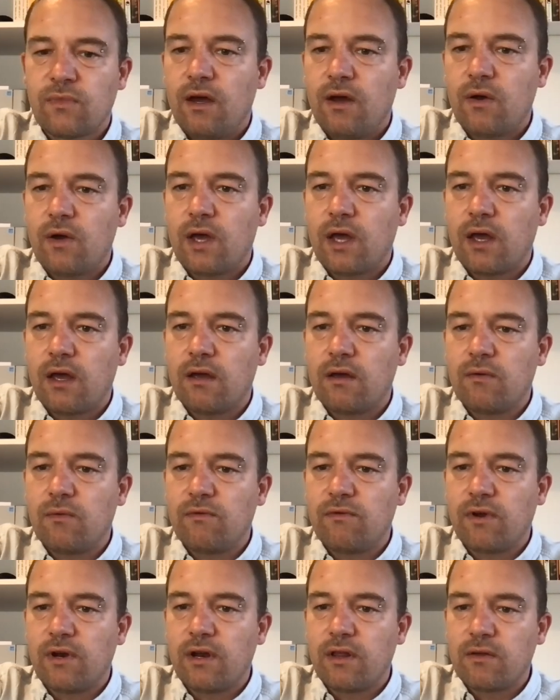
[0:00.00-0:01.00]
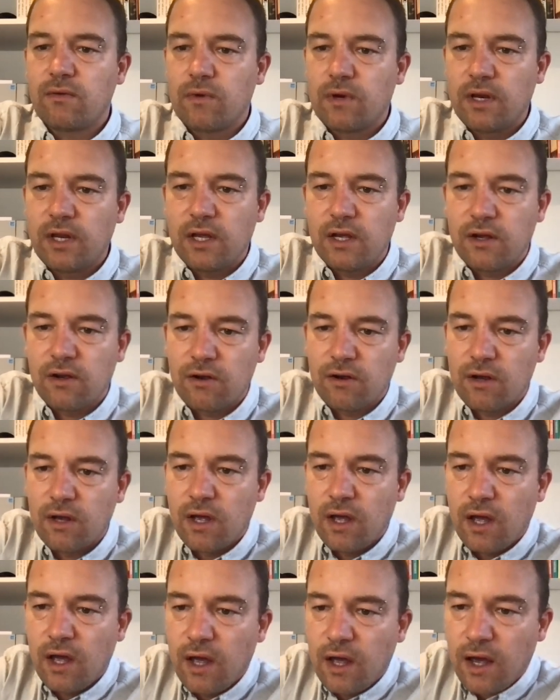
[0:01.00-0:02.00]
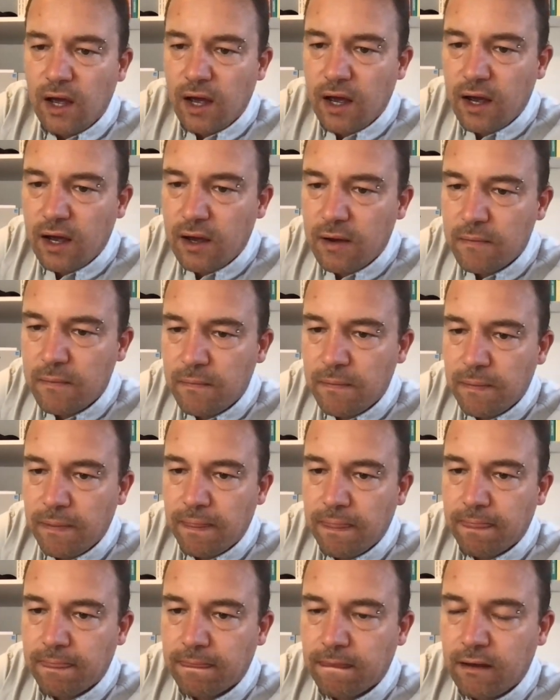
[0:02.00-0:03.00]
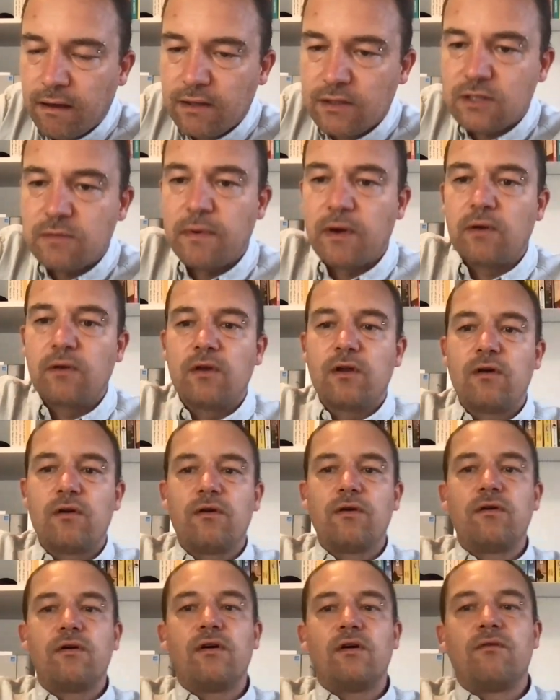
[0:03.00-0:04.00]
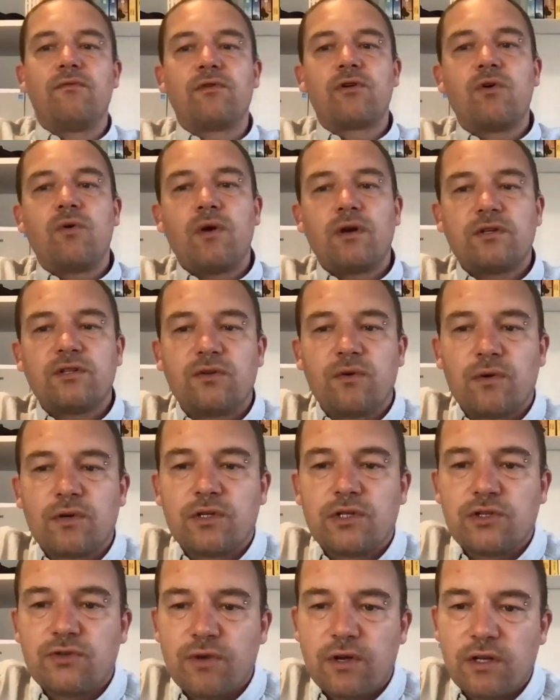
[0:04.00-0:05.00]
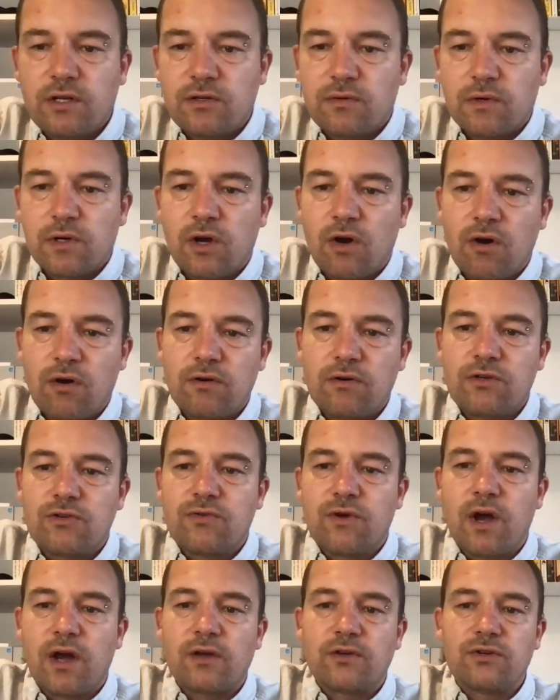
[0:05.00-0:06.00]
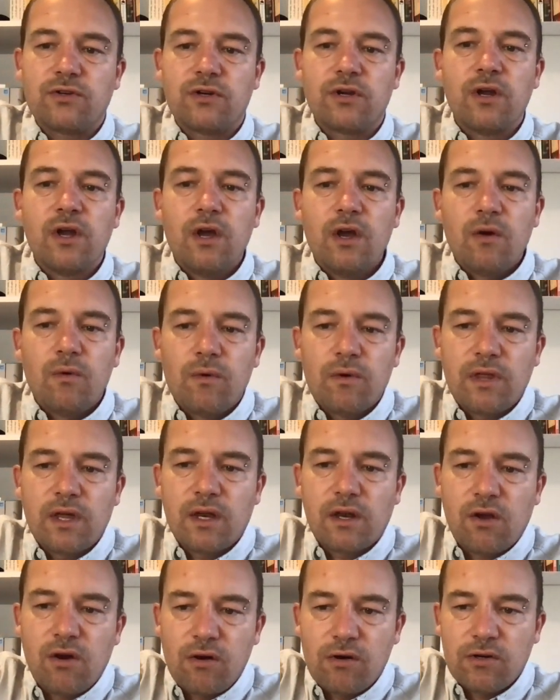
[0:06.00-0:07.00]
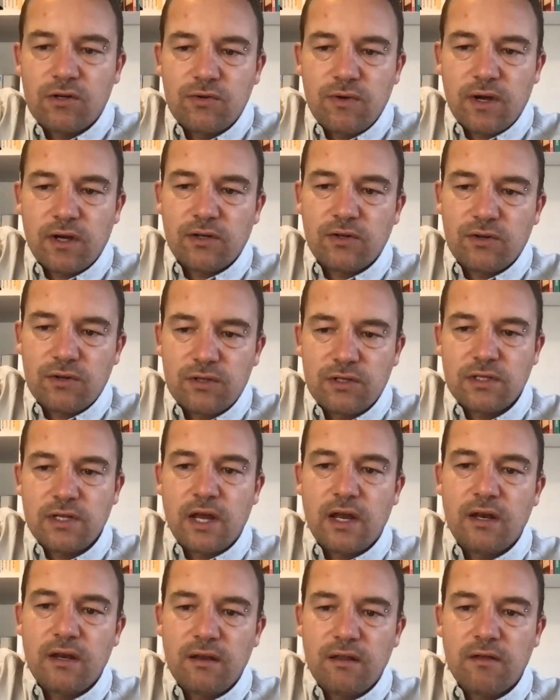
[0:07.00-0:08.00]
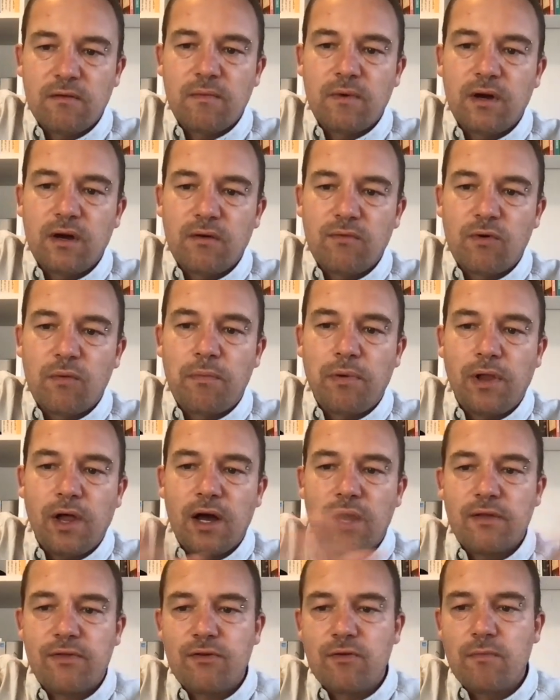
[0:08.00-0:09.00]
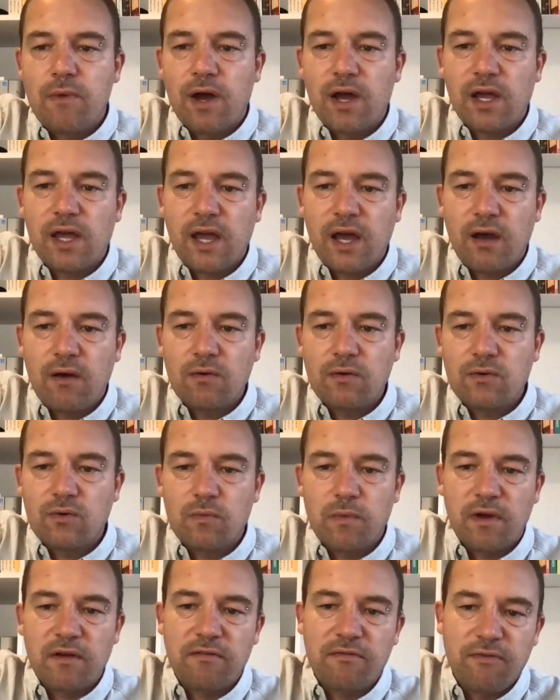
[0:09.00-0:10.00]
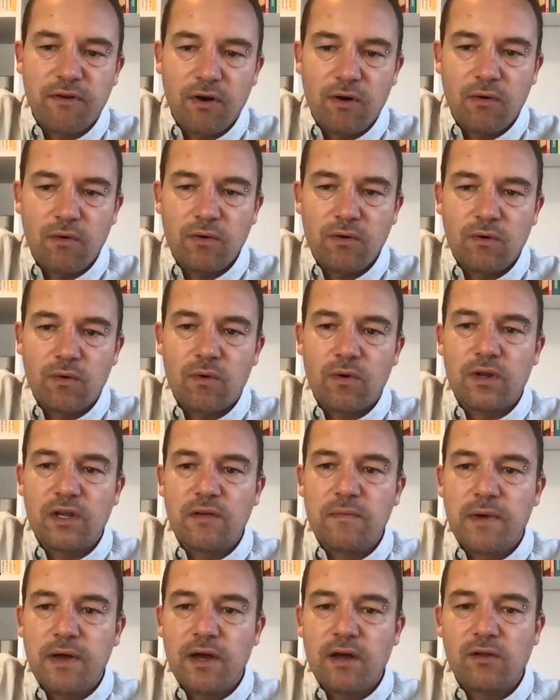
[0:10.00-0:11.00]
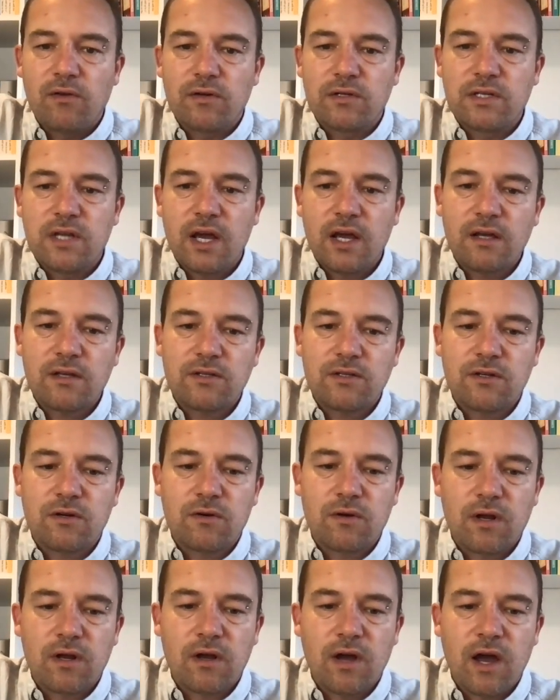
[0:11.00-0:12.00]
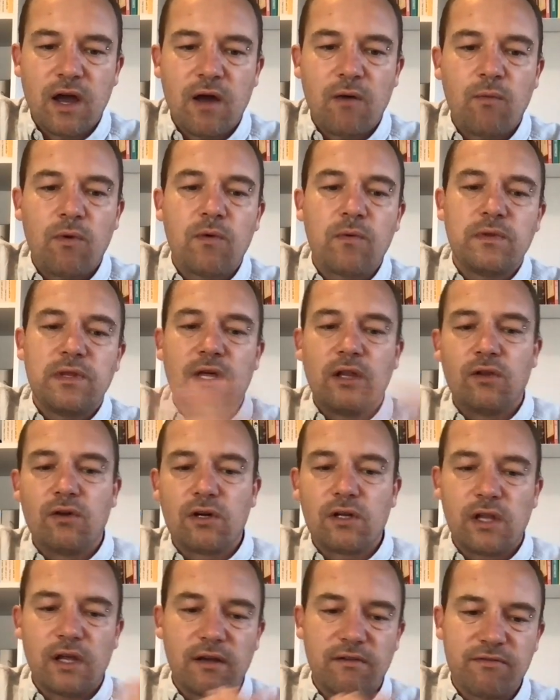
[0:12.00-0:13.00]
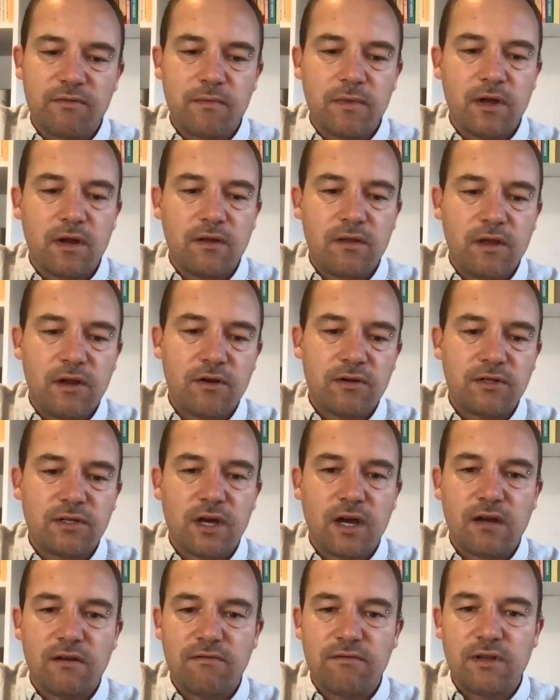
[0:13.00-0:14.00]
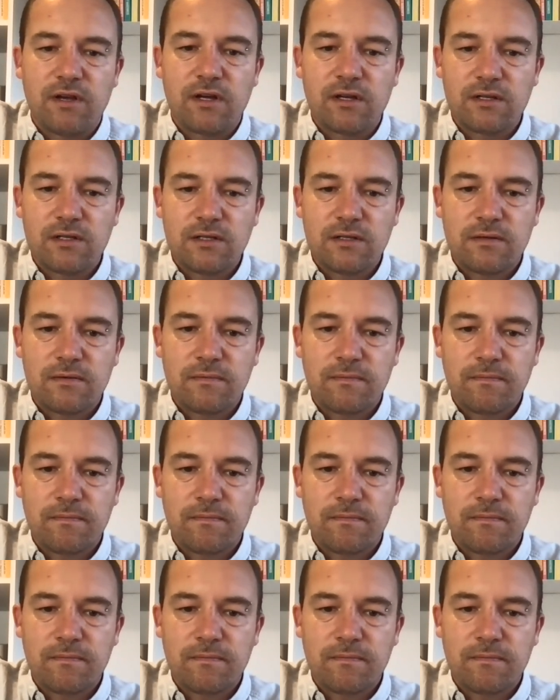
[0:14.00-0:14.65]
Okay, we've got another one here. It's about a request going straight to a contractor. Will that contractor send them a reply through My Account or by phone or email or text, or what would that look like from their side of things?